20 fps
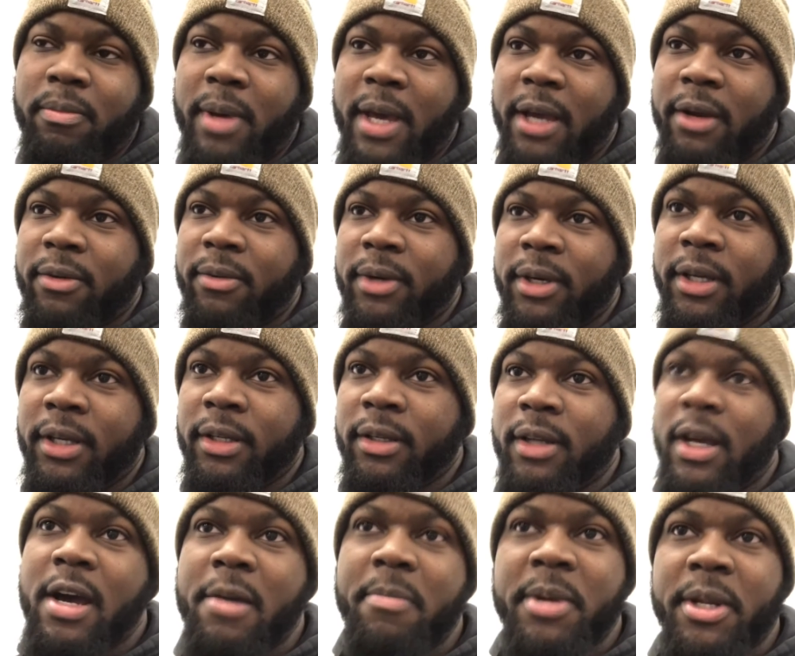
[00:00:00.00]
back
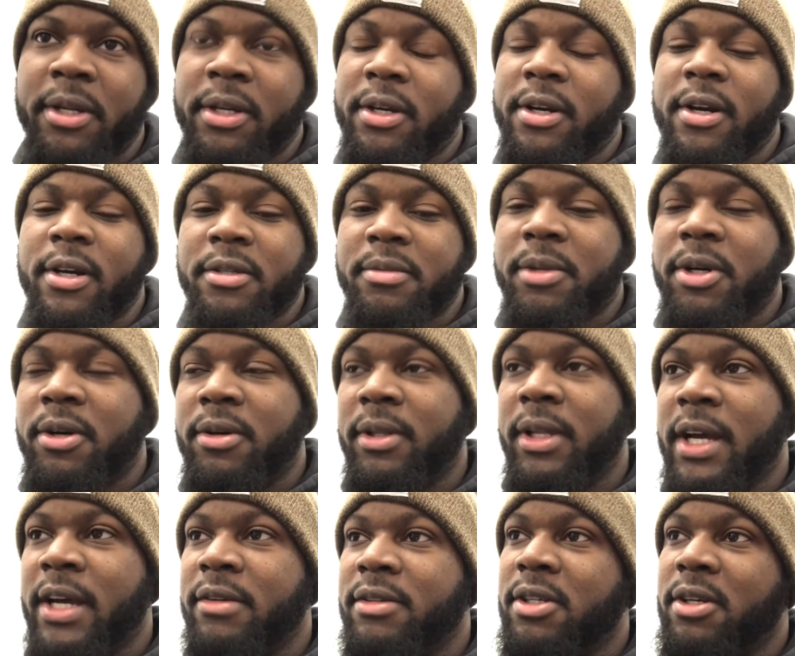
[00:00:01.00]
when I've been in the cars my whole
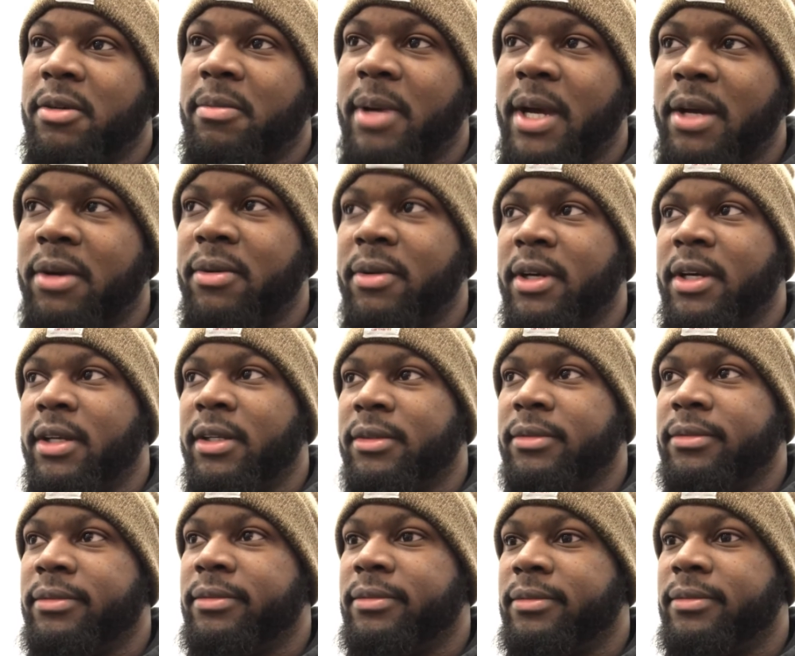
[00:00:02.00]
life, so back
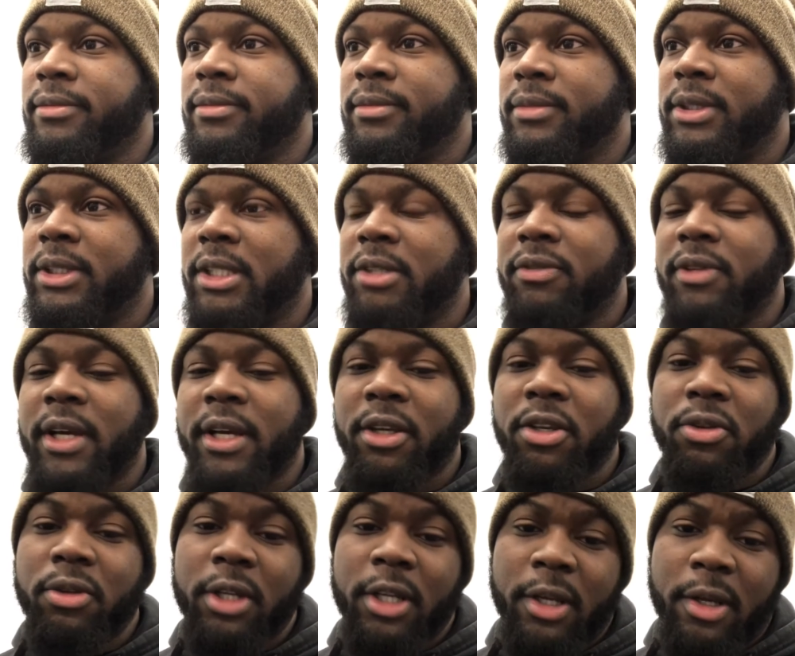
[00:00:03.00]
when stuff
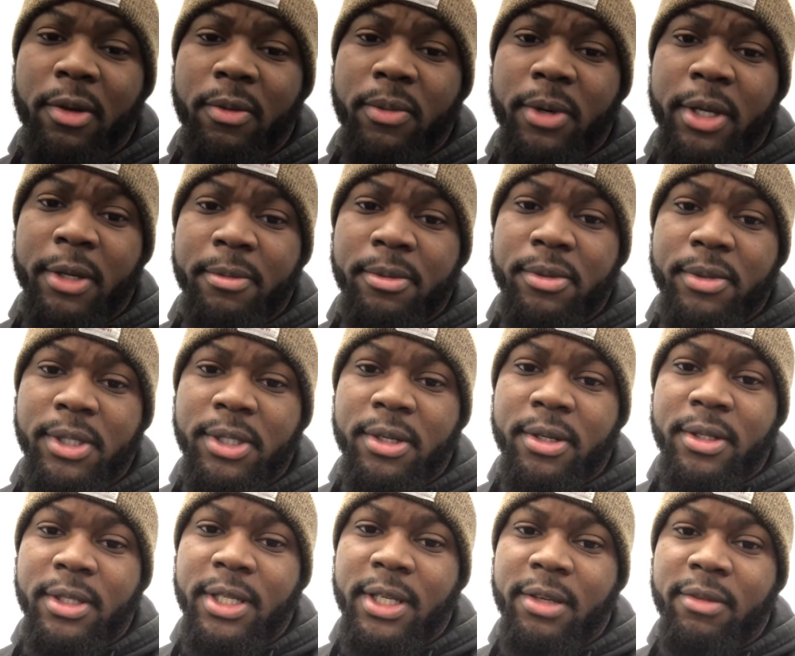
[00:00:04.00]
like Unique Whips was
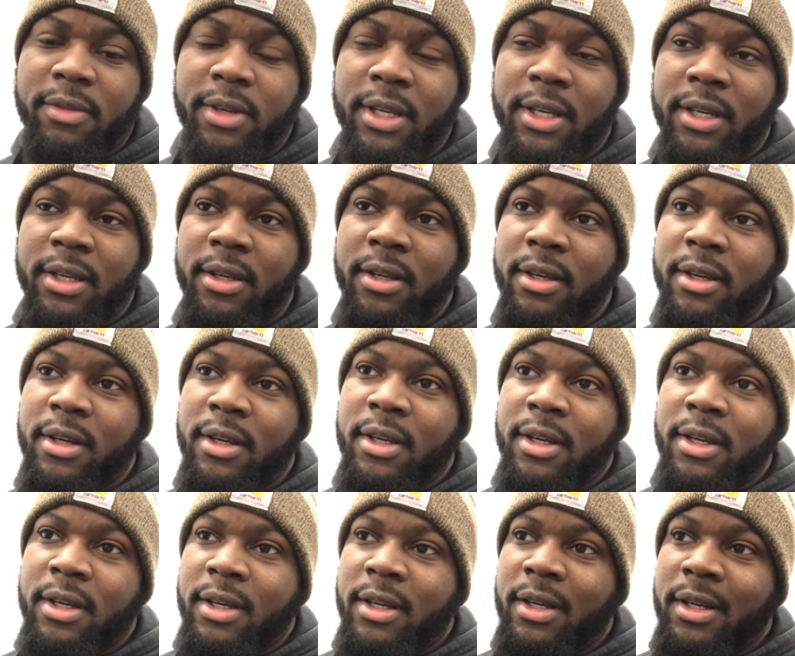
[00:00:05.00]
on TV,
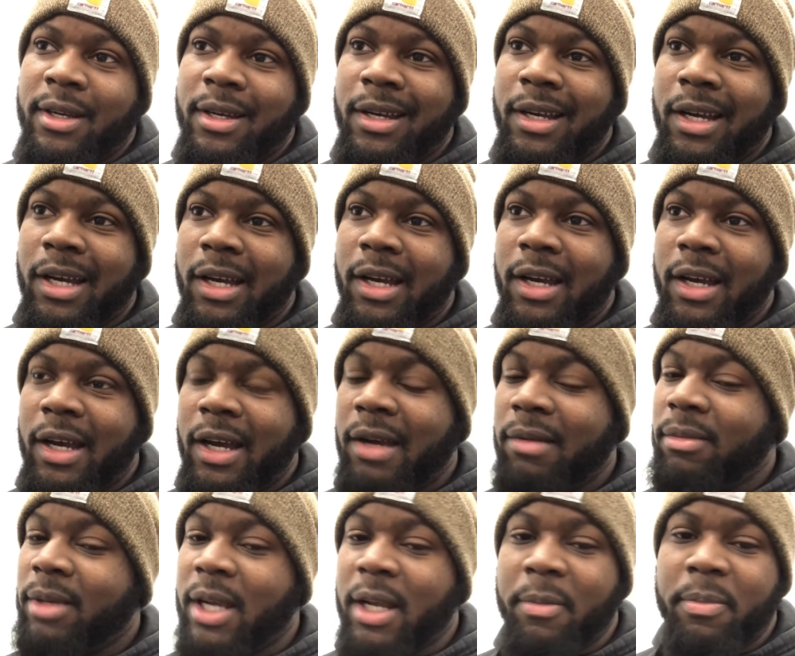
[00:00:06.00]

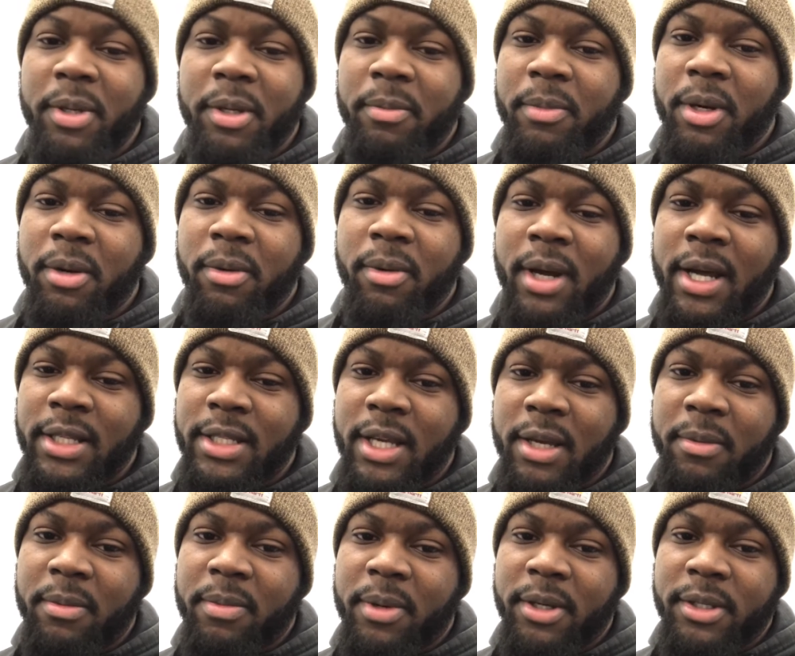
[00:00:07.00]
I'm not a pimp my ride
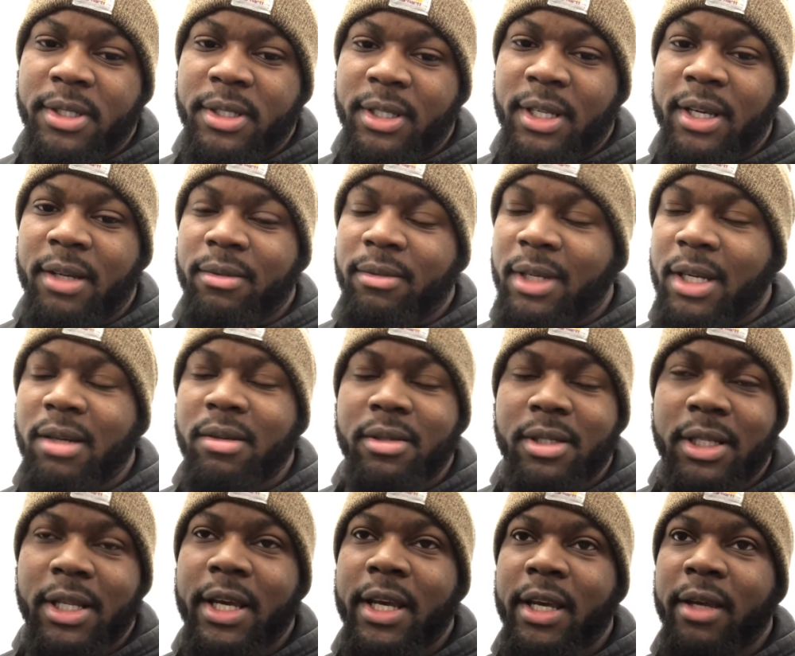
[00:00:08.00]
type of person. That
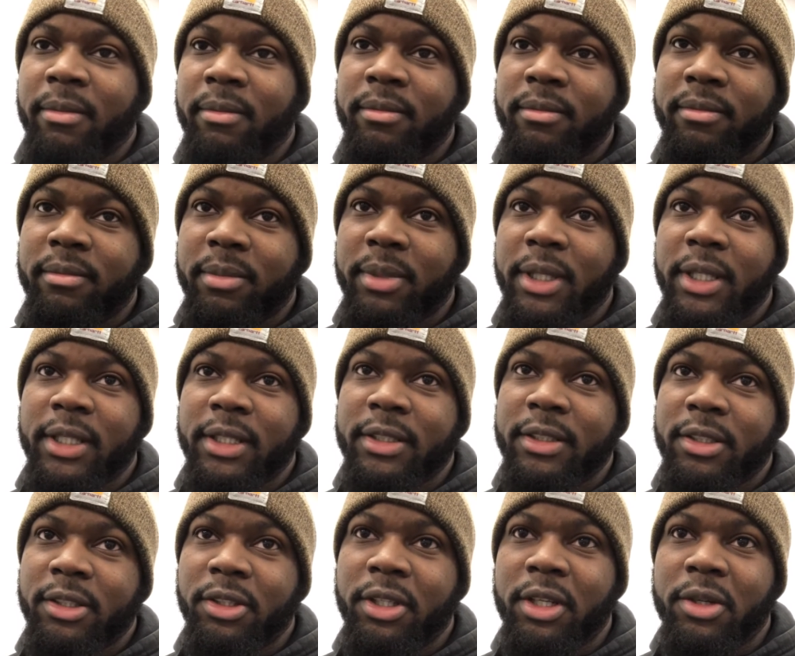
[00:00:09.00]
was lame. But
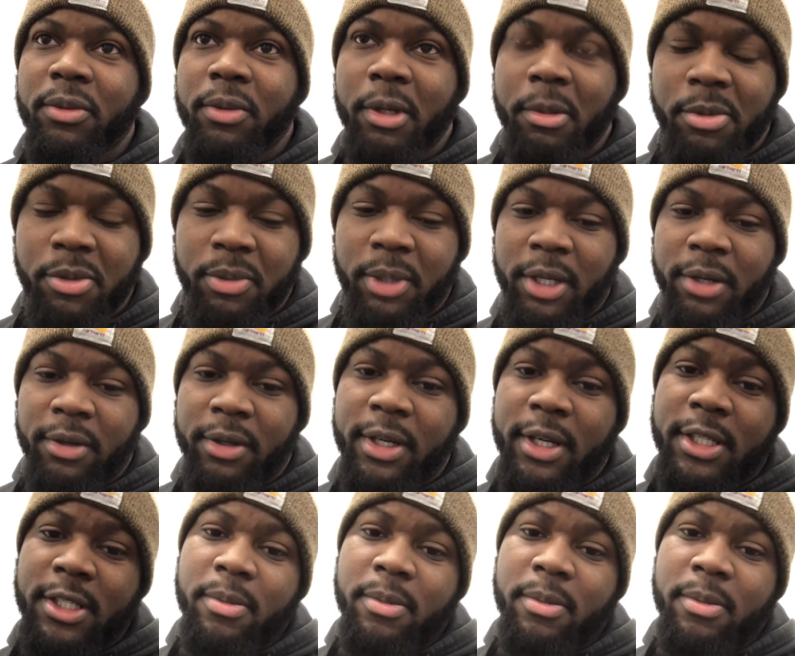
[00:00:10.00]
Unique Whips, when they were